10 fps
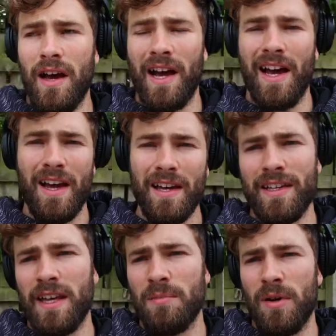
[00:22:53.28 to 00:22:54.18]
I
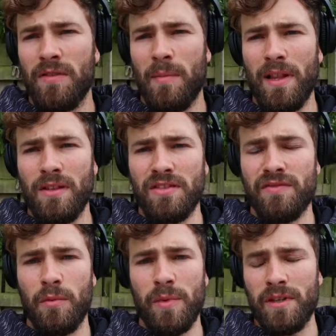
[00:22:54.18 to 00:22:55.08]
get the perfect balance
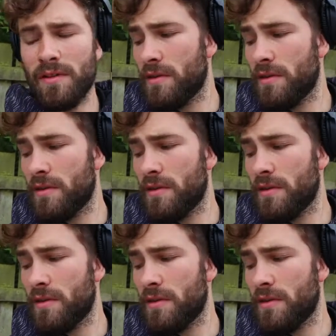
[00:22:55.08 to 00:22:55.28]
for me.